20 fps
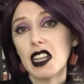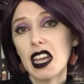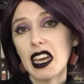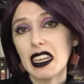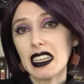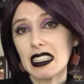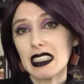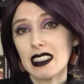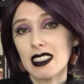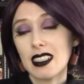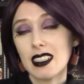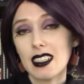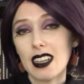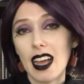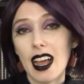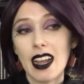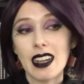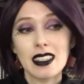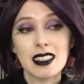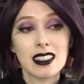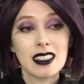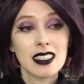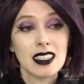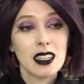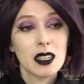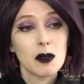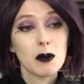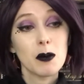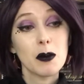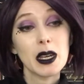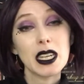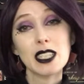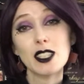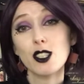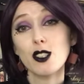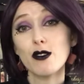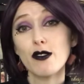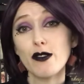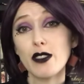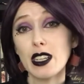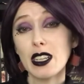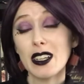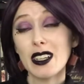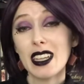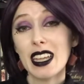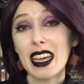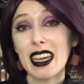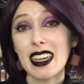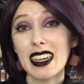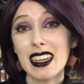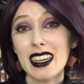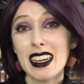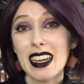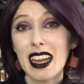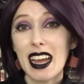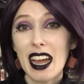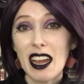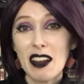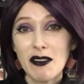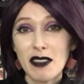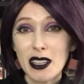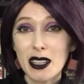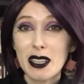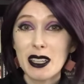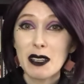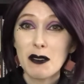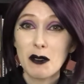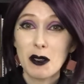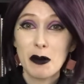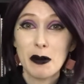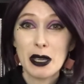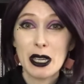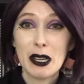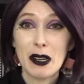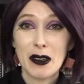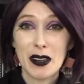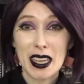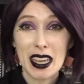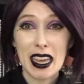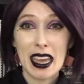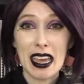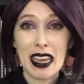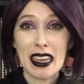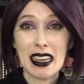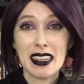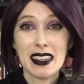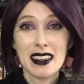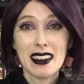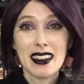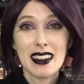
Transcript: light and makes you feel like everything will be okay.